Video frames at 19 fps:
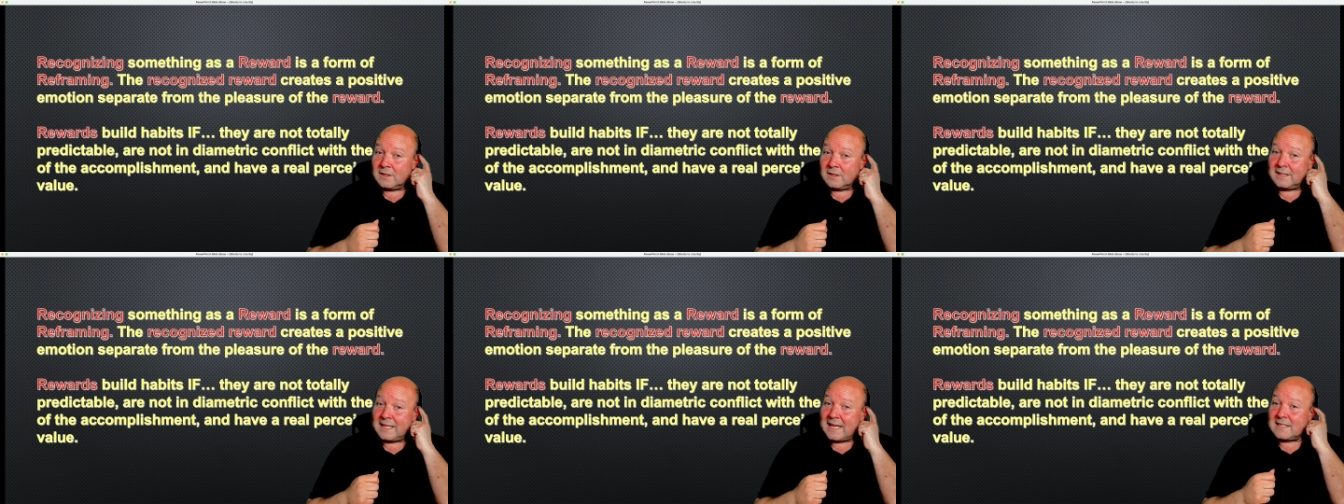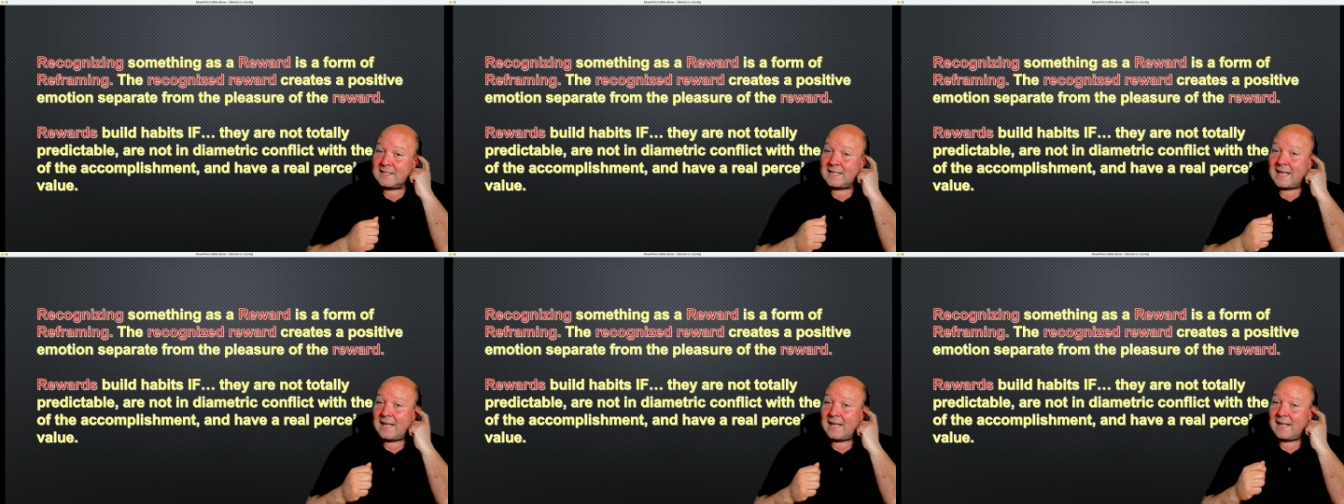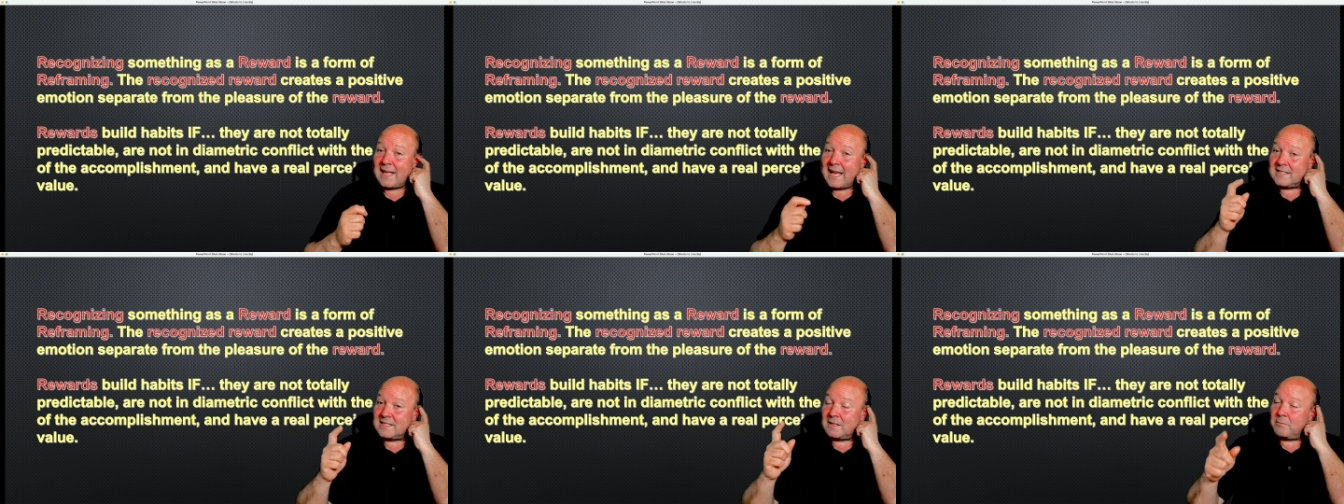That
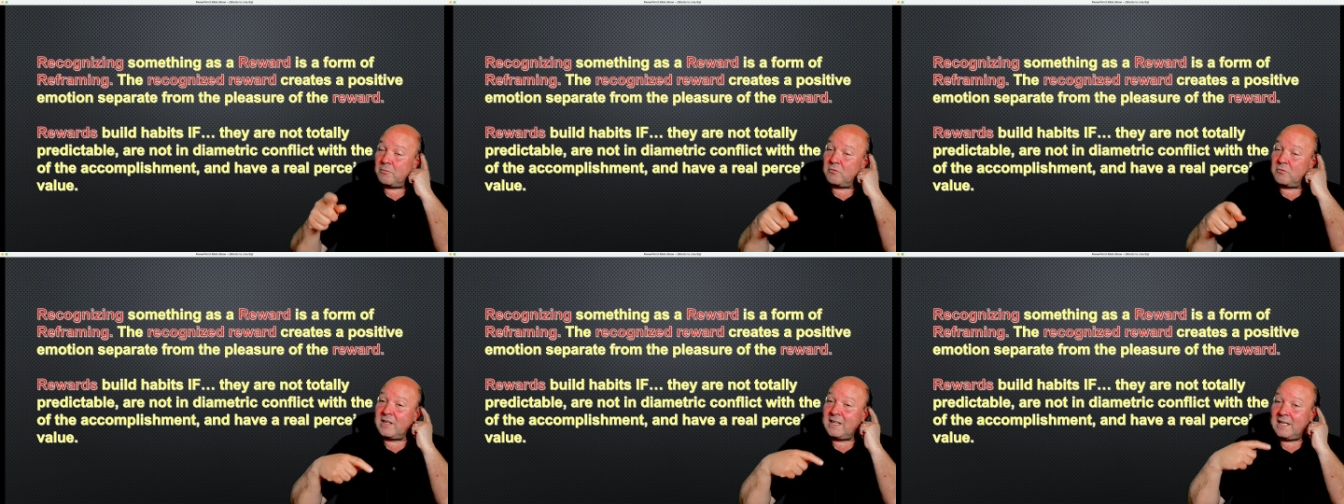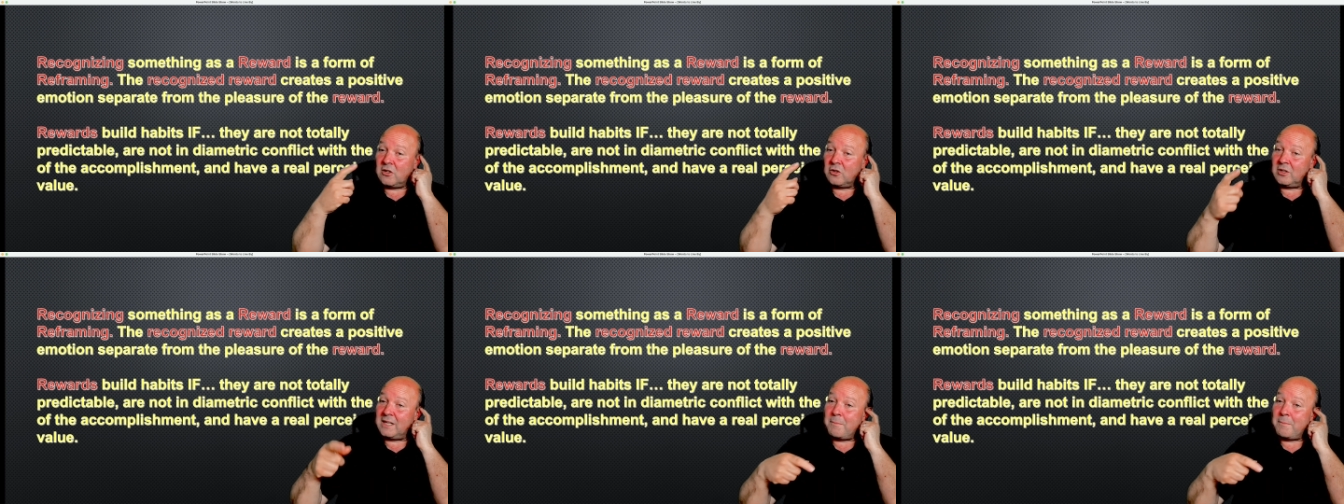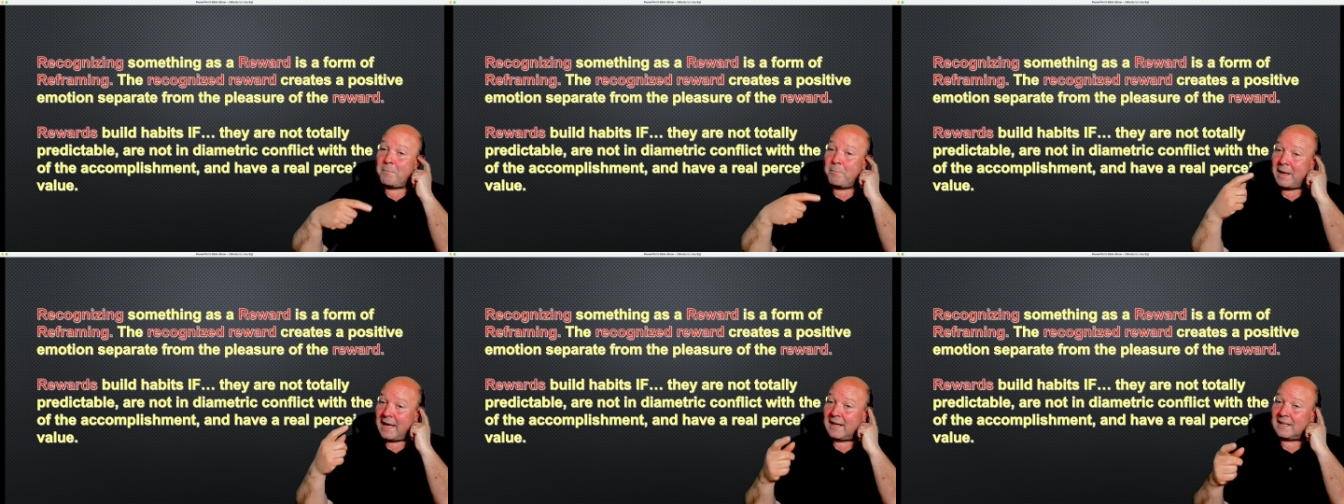has a really good
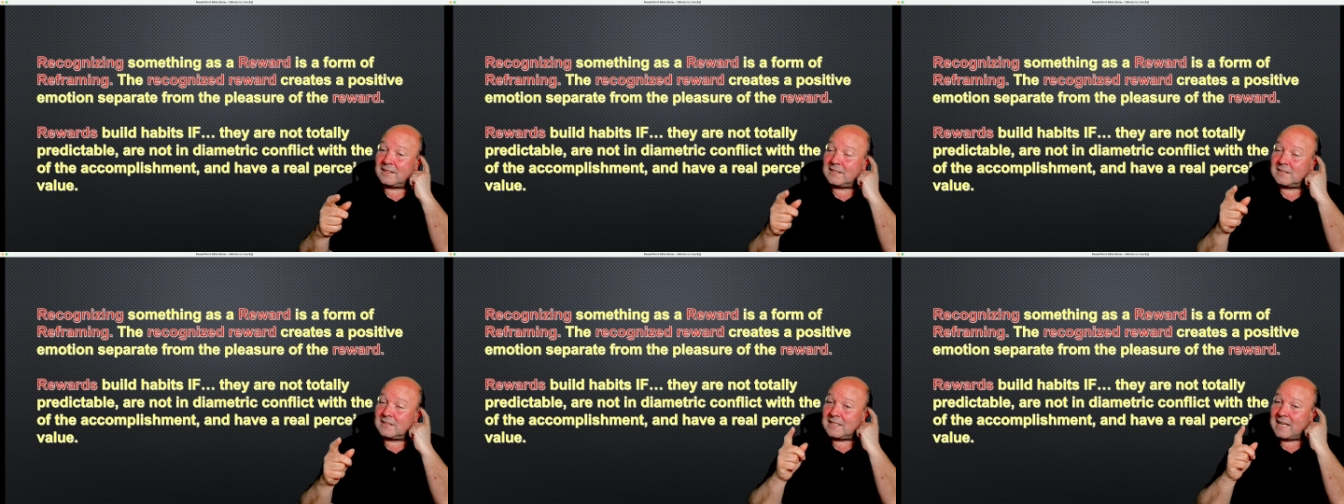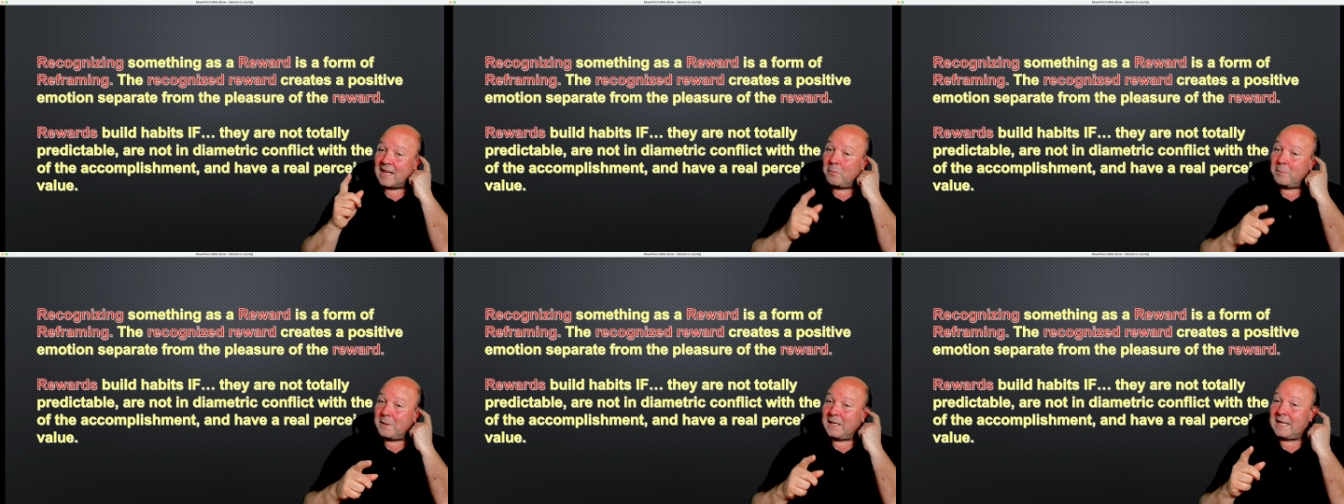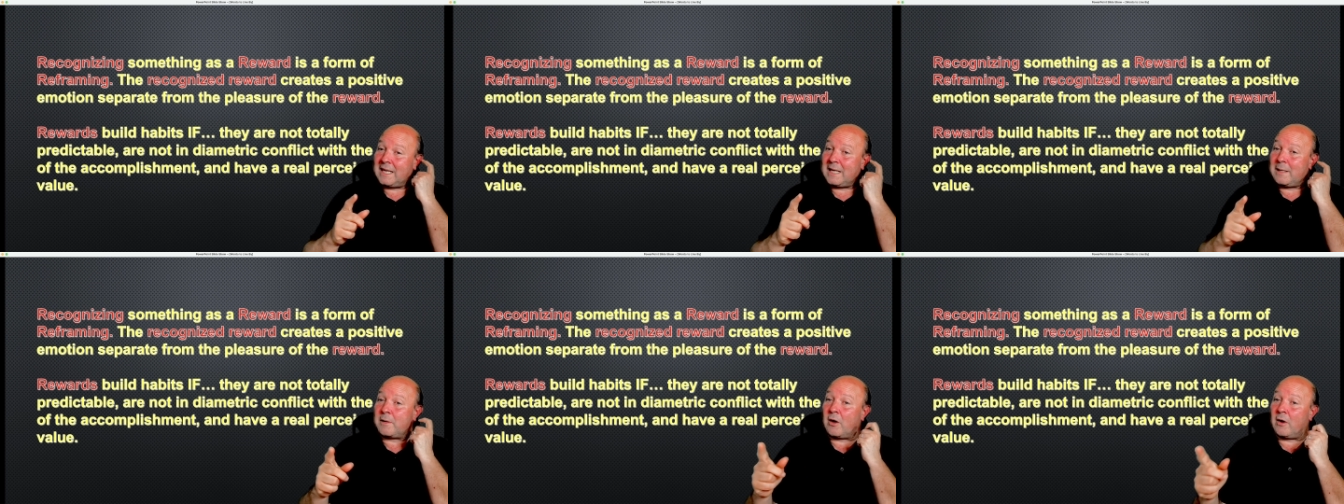impact to help me
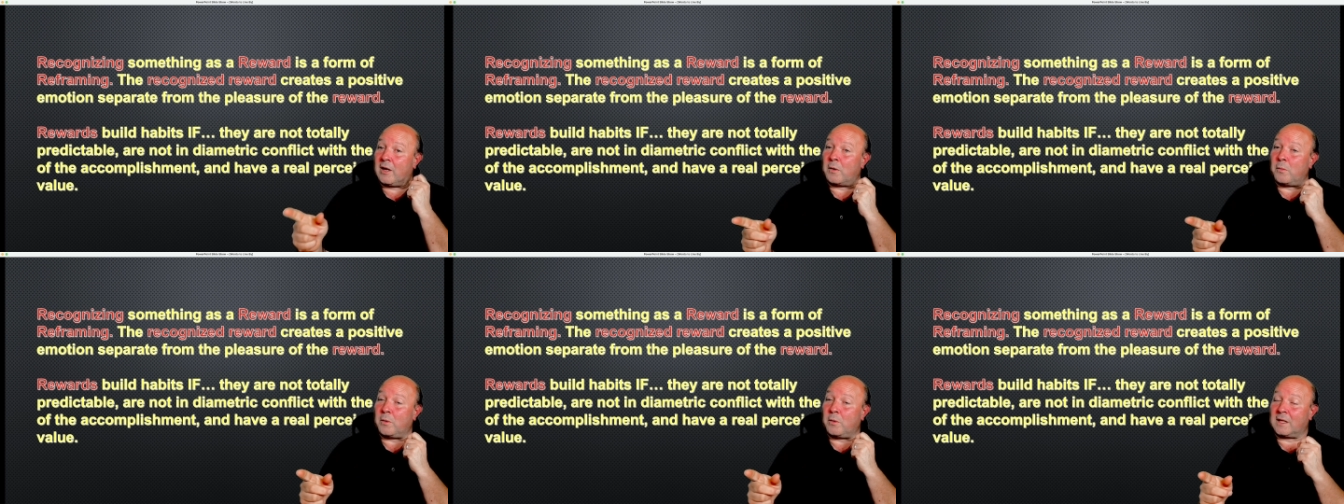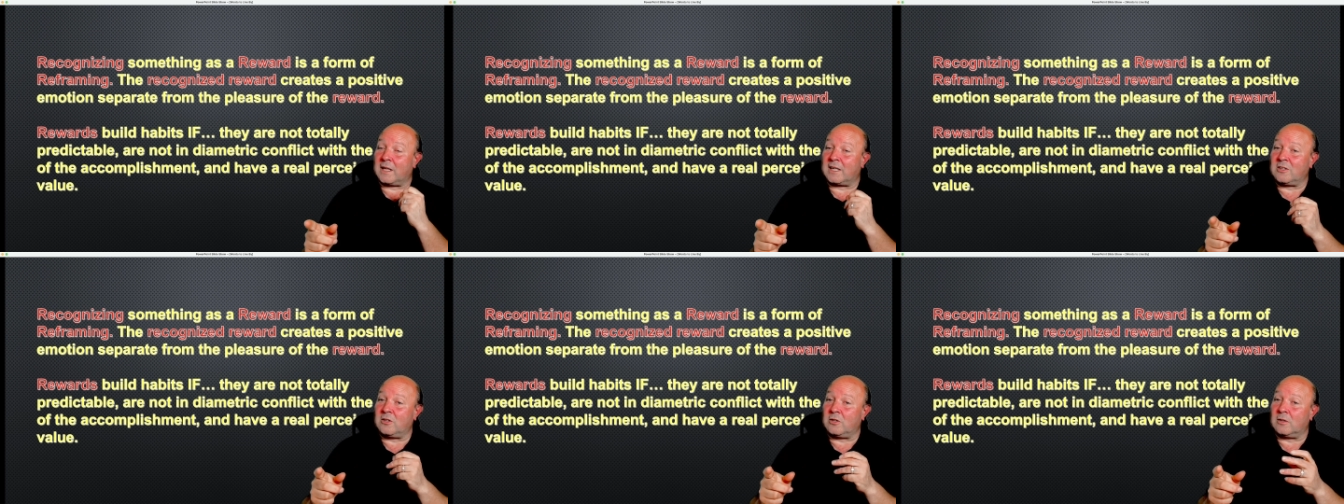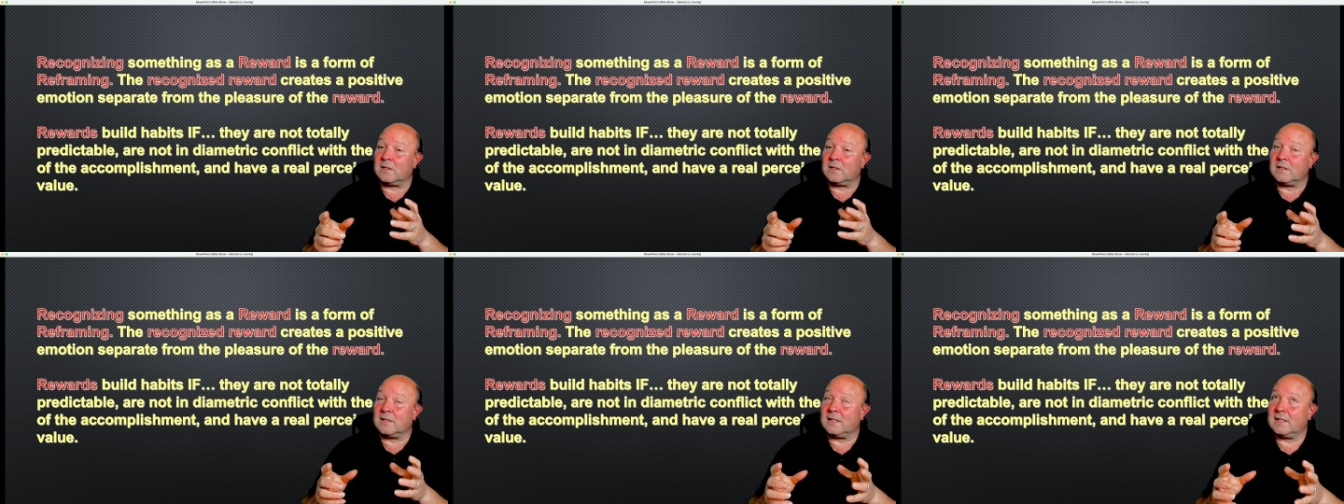keep going at what I do.